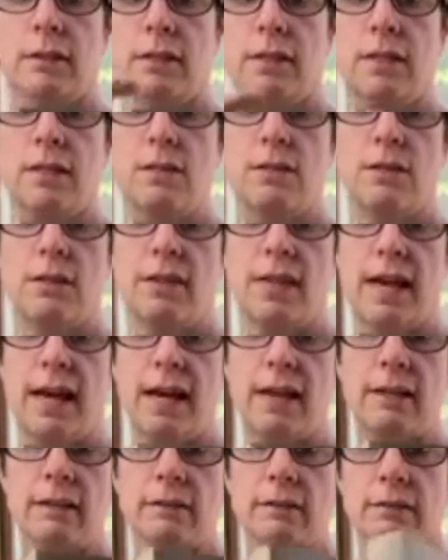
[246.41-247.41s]
either
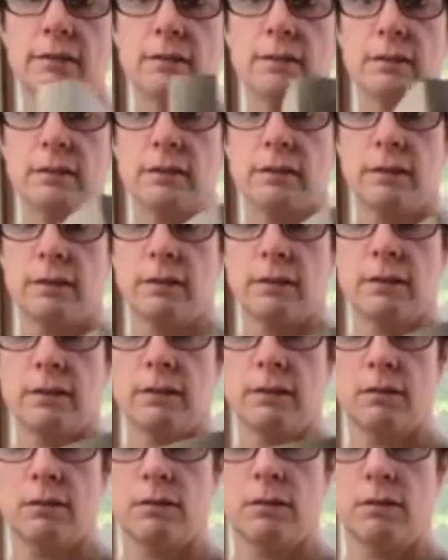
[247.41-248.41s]
that
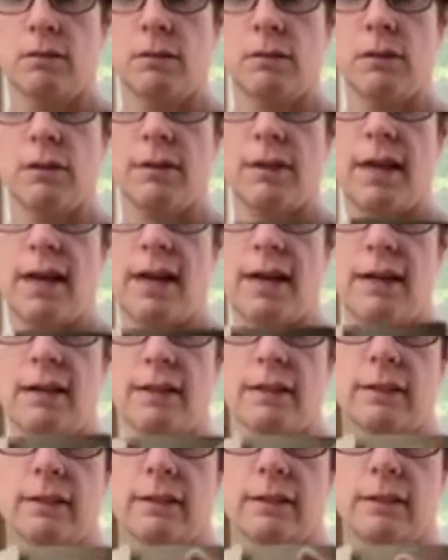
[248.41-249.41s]
or
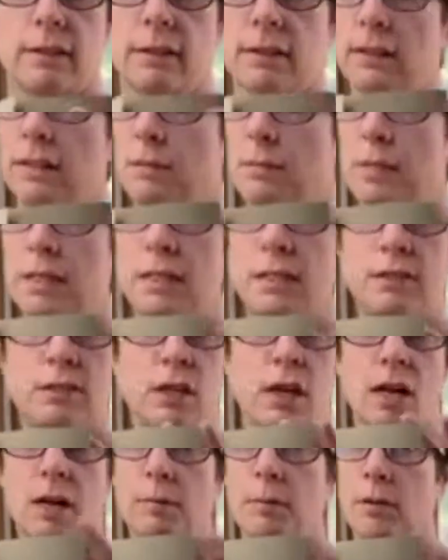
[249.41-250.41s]
that. Could be the
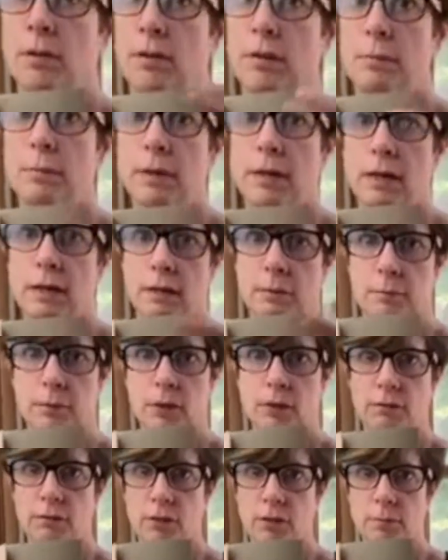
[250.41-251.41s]
top or the bottom
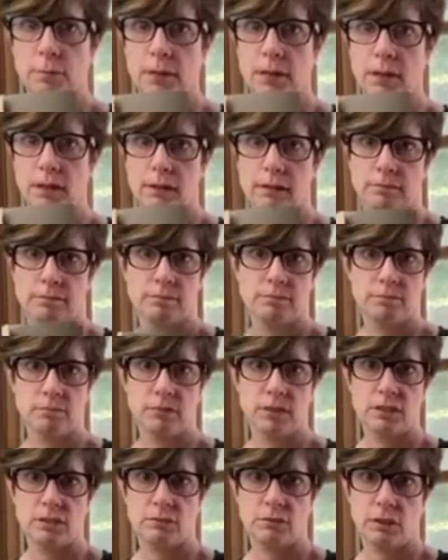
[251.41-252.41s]
of your bug.
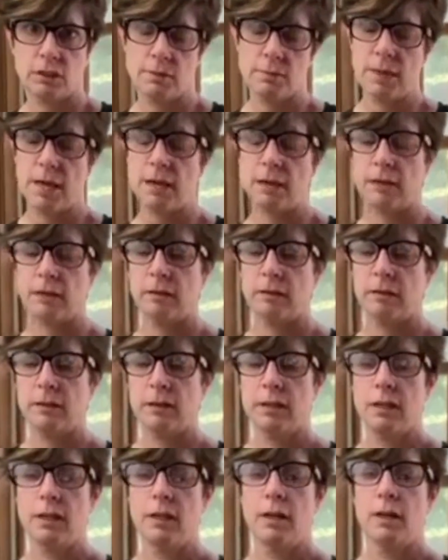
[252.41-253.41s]
Doesn't really matter.
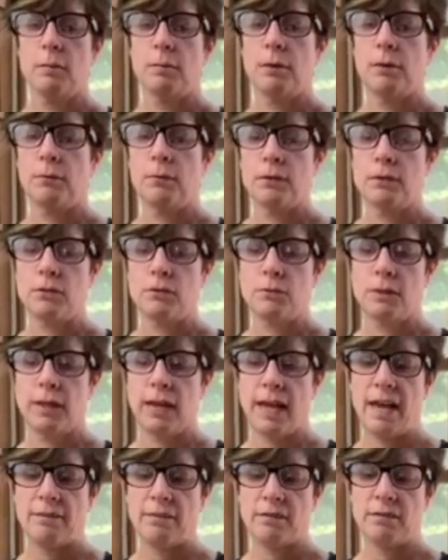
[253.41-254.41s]
But we do want to
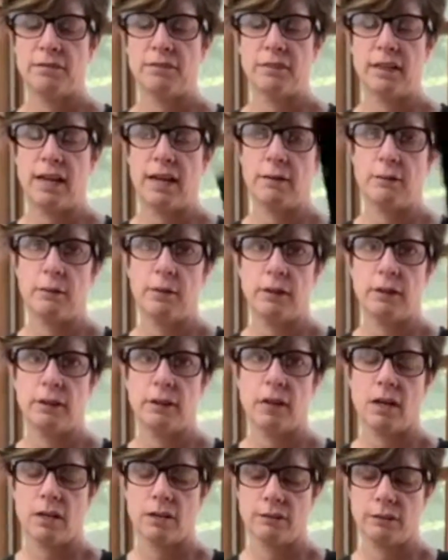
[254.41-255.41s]
have it flat while they're
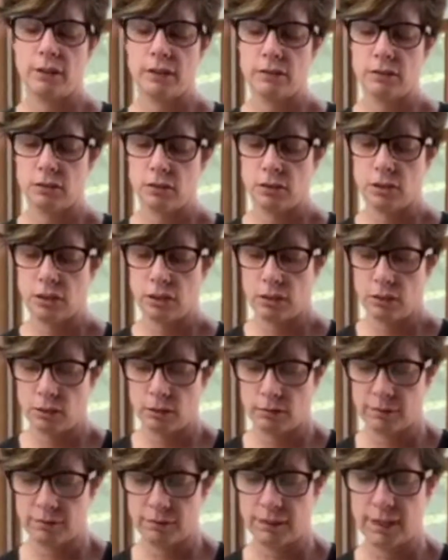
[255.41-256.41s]
coloring. So you're going to
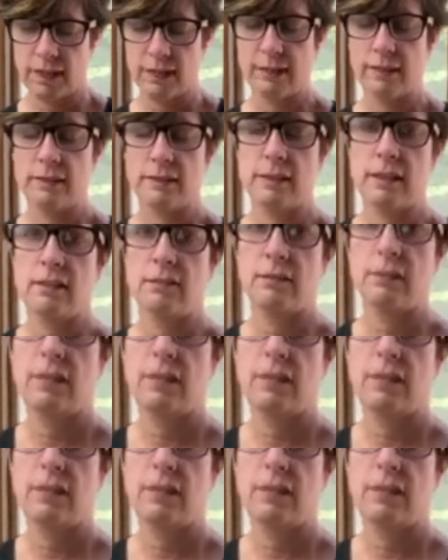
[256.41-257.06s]
flatten this out